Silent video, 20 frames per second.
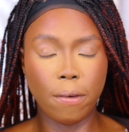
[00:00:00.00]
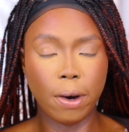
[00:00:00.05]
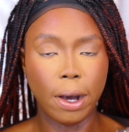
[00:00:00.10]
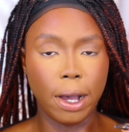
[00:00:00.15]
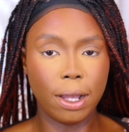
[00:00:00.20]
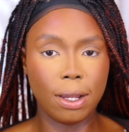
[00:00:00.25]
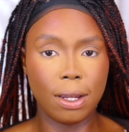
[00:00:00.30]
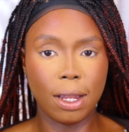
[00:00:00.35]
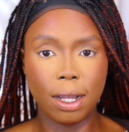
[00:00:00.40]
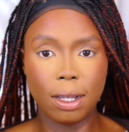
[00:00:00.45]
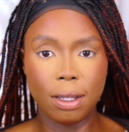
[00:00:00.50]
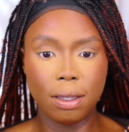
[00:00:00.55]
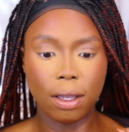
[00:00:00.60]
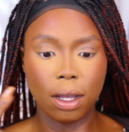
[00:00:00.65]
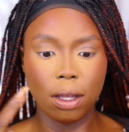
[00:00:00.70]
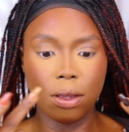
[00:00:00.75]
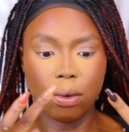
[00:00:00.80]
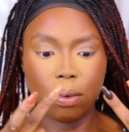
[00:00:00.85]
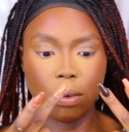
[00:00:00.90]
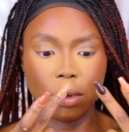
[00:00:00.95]
For
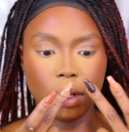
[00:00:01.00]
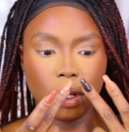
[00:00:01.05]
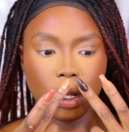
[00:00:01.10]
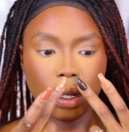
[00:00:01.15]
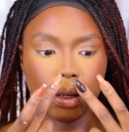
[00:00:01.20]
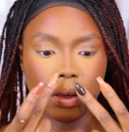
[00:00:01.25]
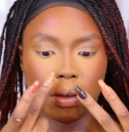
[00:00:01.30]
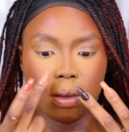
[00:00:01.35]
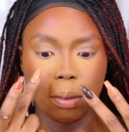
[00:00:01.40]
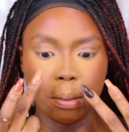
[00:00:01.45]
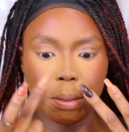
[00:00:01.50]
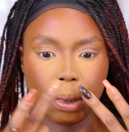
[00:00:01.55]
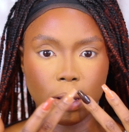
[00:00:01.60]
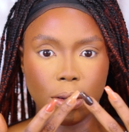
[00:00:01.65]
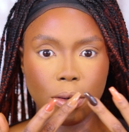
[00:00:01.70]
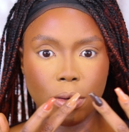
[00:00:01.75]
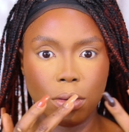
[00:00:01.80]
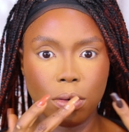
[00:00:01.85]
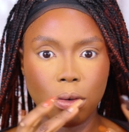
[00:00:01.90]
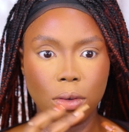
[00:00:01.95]
highlighter, the one I use on
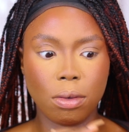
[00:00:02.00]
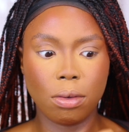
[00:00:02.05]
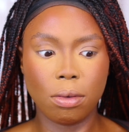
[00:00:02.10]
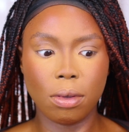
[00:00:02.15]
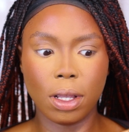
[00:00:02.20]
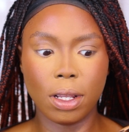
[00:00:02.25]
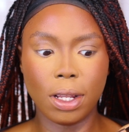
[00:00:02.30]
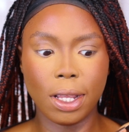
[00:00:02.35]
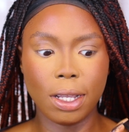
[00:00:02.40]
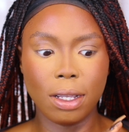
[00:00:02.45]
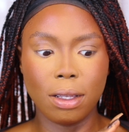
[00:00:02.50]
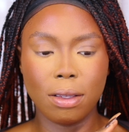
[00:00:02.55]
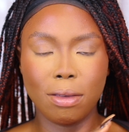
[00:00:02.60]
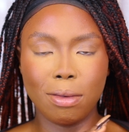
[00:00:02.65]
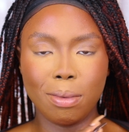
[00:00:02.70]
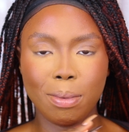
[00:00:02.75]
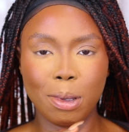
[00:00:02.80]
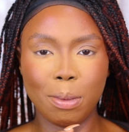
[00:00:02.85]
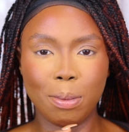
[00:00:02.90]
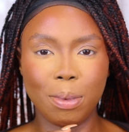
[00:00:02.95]
my nose, I like
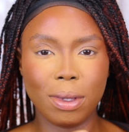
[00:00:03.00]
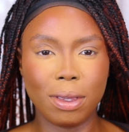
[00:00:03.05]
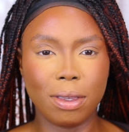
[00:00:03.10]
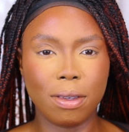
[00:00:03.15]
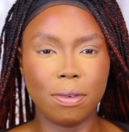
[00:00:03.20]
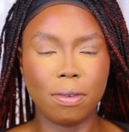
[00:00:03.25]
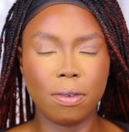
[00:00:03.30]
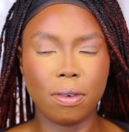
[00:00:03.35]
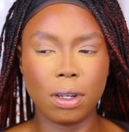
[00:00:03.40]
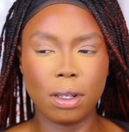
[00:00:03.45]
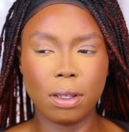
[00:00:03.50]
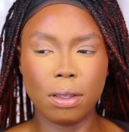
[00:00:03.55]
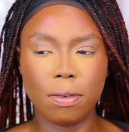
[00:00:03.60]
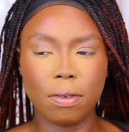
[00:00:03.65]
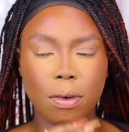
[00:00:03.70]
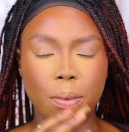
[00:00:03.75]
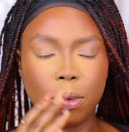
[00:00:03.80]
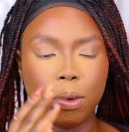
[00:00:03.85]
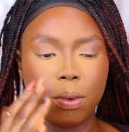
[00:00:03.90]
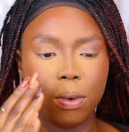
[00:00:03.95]
it to be a bit
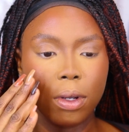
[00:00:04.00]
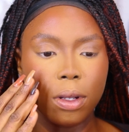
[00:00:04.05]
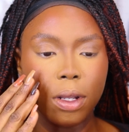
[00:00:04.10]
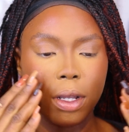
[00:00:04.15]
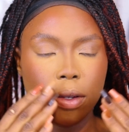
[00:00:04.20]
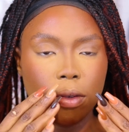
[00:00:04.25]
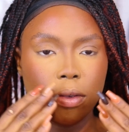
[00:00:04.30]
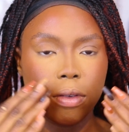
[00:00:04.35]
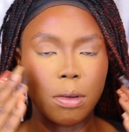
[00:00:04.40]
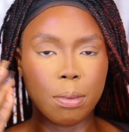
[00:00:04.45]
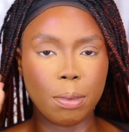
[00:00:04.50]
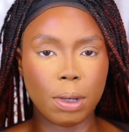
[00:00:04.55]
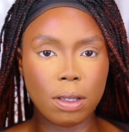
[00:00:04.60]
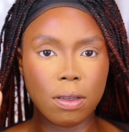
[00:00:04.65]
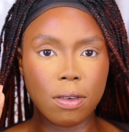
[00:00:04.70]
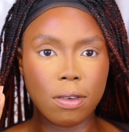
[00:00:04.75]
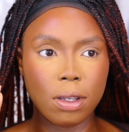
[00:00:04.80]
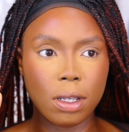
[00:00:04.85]
different from the one I use on my